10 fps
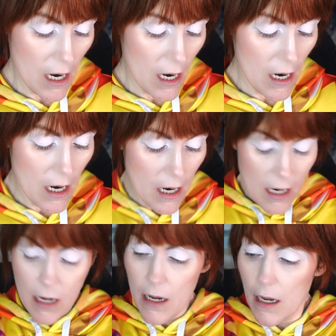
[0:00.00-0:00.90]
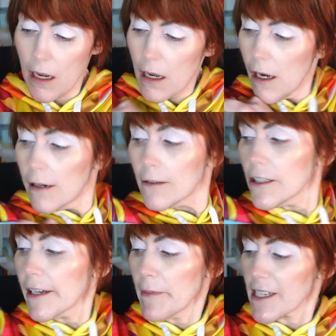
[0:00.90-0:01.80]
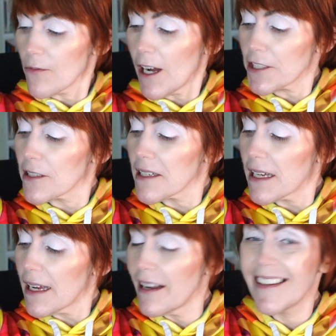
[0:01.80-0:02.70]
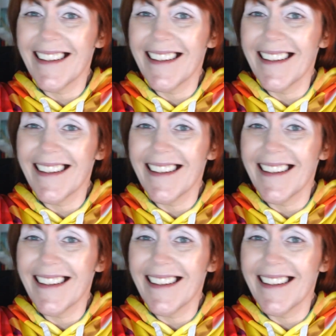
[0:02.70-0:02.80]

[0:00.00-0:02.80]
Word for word: i look at my swatches again.